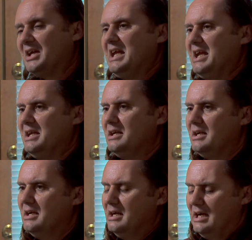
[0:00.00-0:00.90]
lean.
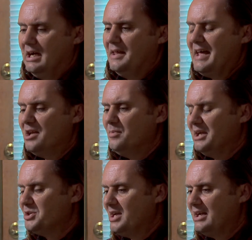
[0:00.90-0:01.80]
That
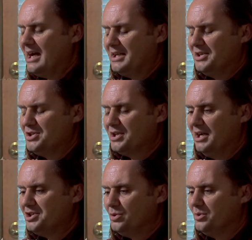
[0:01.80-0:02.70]
being said, I had a
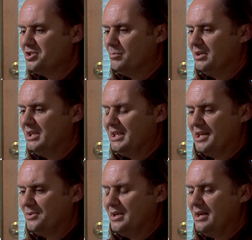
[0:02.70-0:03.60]
discussion with somebody the
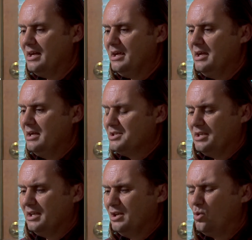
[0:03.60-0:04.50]
other day
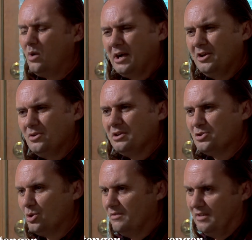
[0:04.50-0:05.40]
saying, you know, why are you
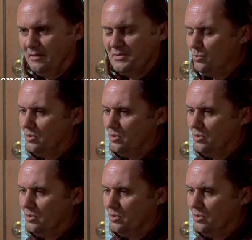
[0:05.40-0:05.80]
conservatives?